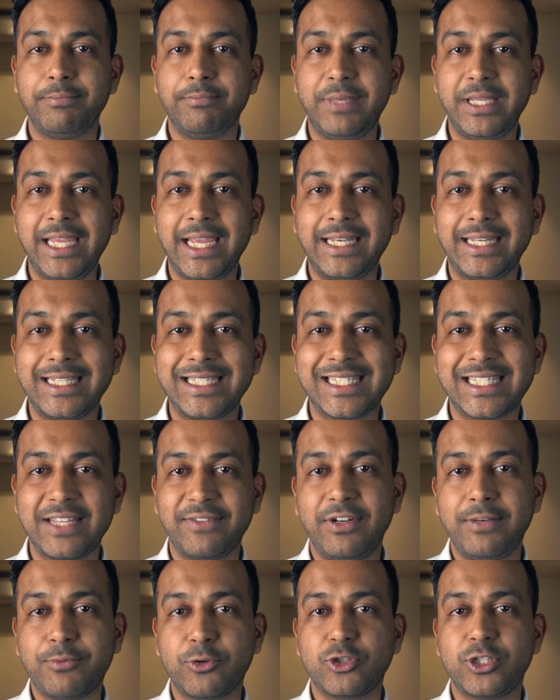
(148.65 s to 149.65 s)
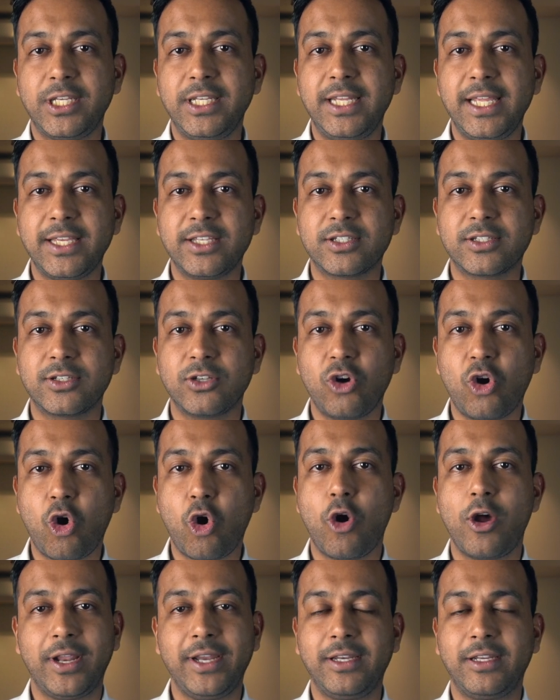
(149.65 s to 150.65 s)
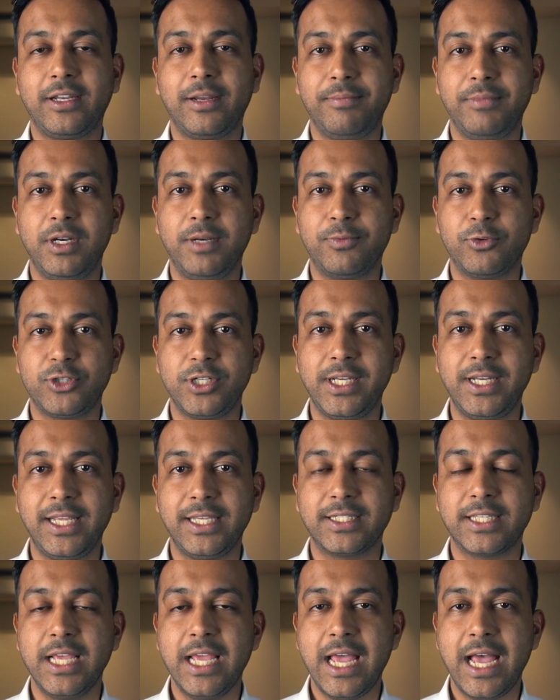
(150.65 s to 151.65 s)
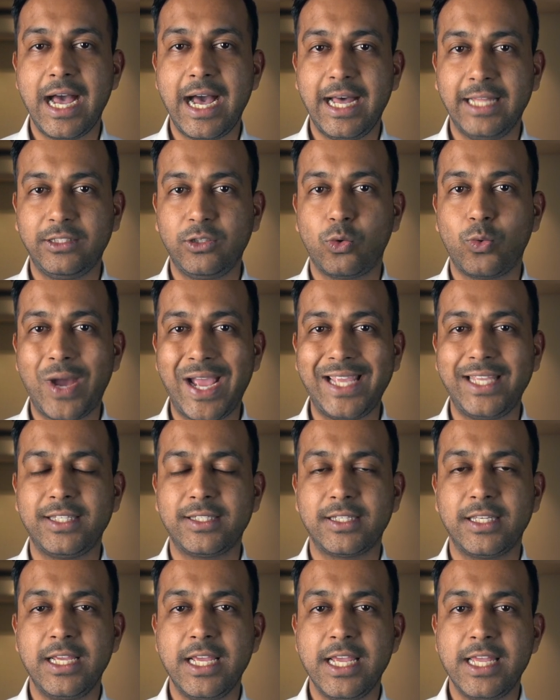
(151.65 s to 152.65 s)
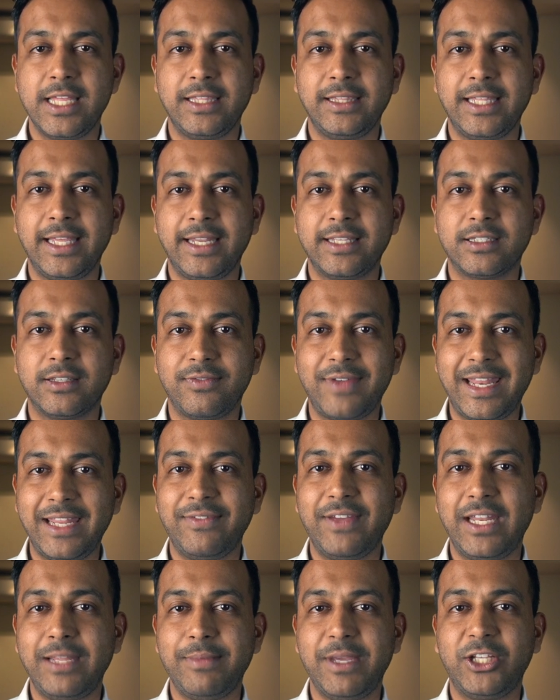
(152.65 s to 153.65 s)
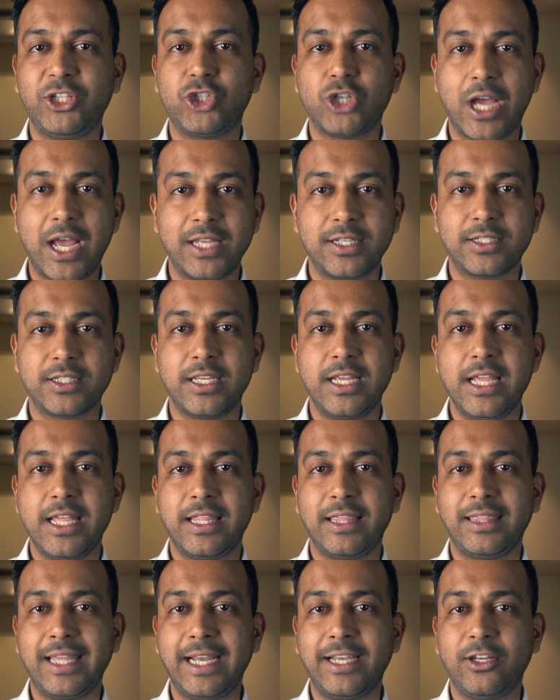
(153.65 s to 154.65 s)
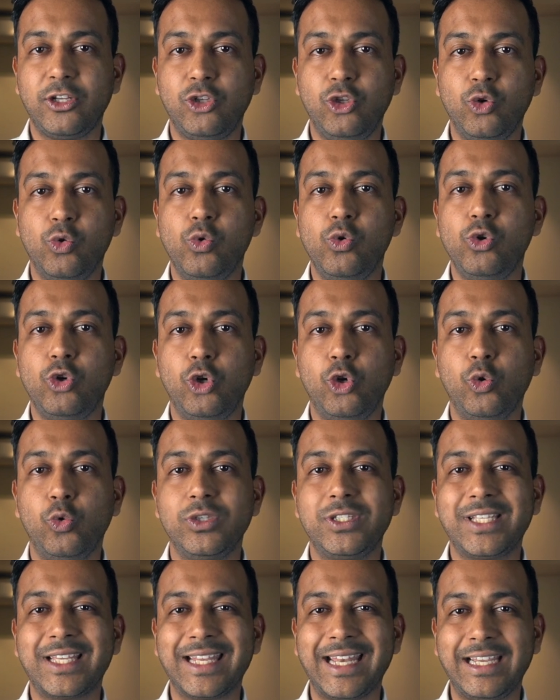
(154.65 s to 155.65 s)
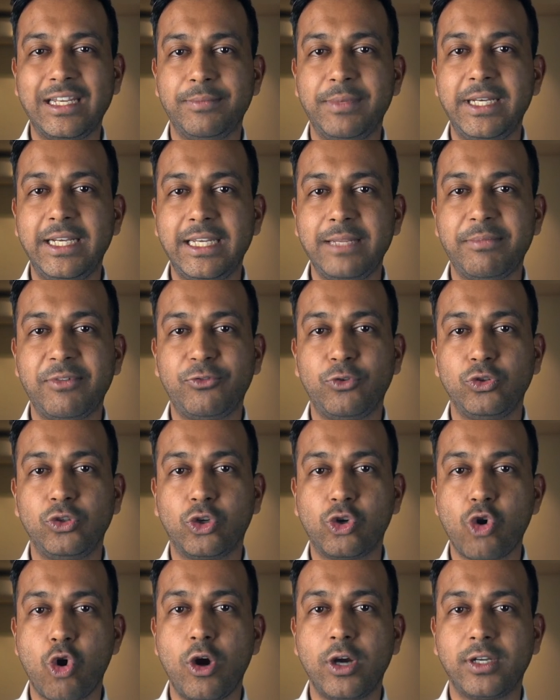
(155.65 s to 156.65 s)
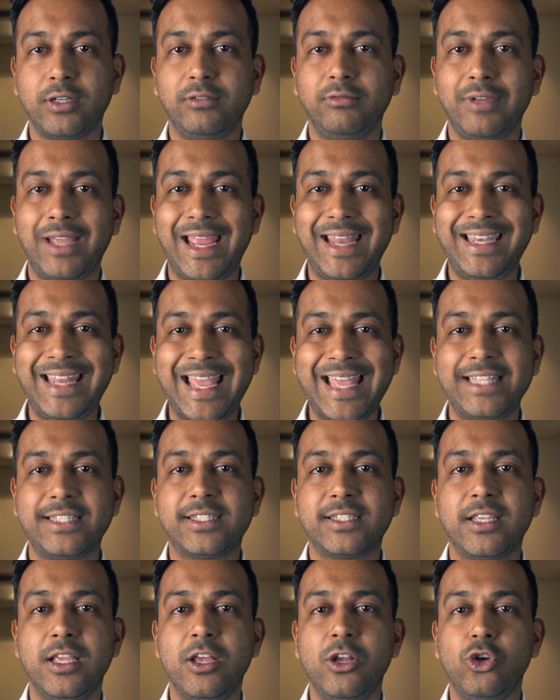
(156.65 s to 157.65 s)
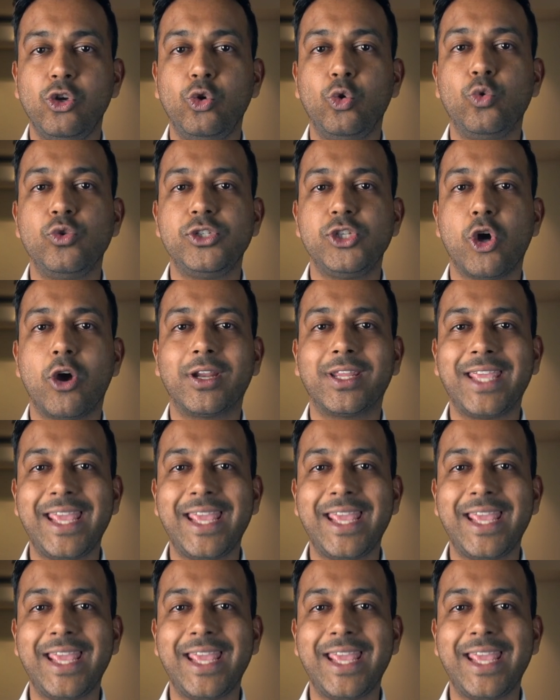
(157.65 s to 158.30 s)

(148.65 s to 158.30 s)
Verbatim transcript: be it in civil proceedings or in criminal proceedings. Otherwise, there is a very, very big chance that you lose credibility before the court and hence lose your